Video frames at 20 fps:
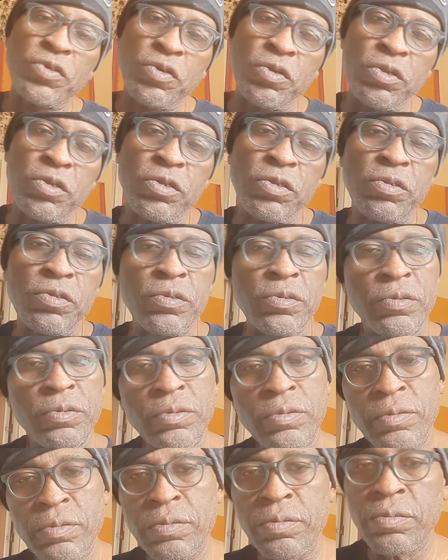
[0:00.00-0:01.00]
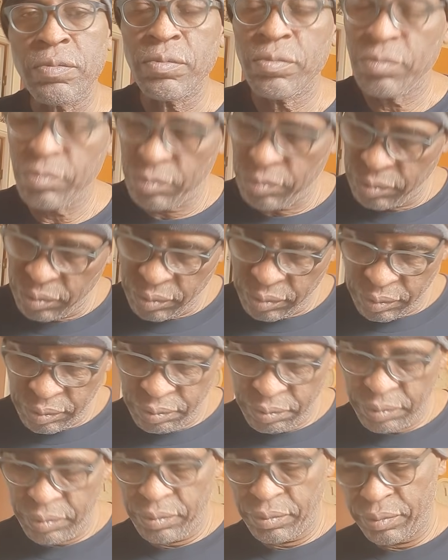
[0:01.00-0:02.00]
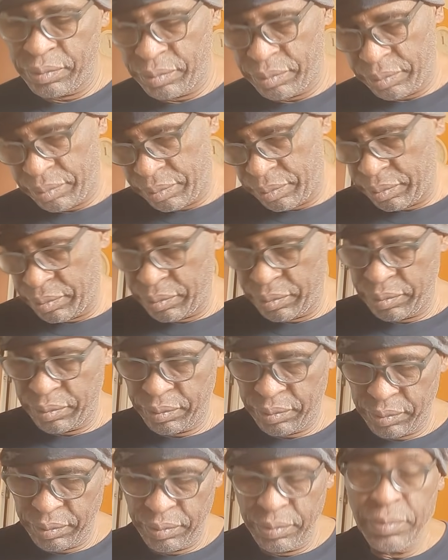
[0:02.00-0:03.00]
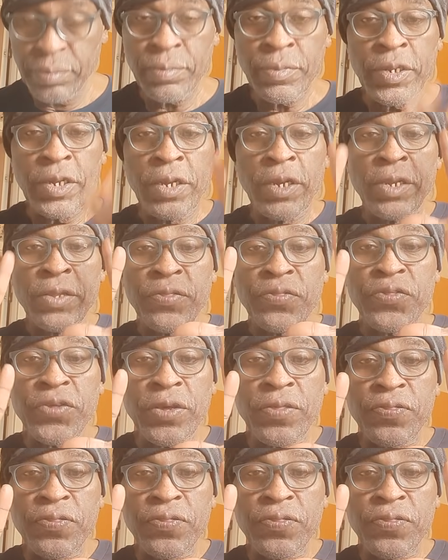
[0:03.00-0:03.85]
Wanna explore. But anyway, I got more to say.